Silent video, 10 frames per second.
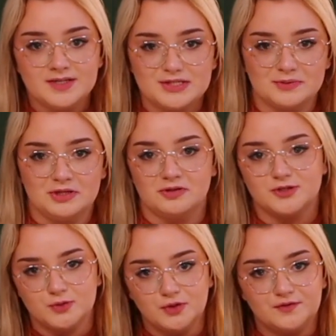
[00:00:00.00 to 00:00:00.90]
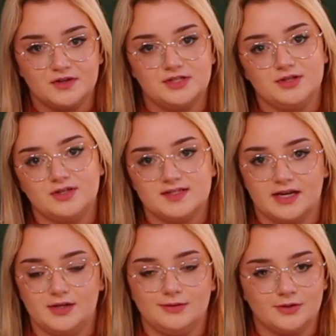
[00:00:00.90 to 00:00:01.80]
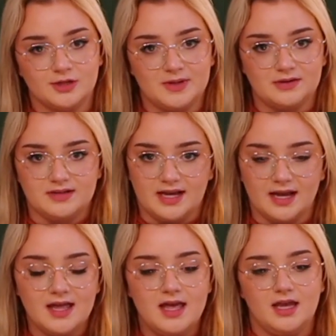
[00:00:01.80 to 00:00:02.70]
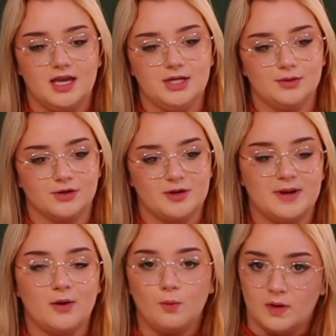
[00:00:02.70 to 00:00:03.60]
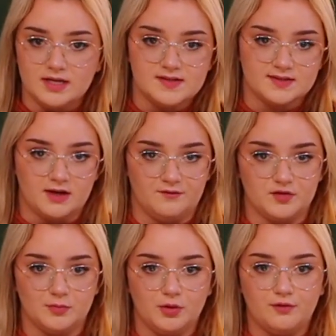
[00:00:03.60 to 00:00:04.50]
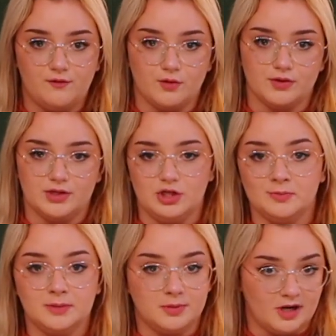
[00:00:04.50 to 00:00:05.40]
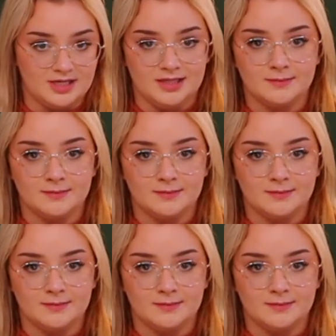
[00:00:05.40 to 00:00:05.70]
So when you're in school for interior design, you learn about that and you learn about what is comfortable for the human body.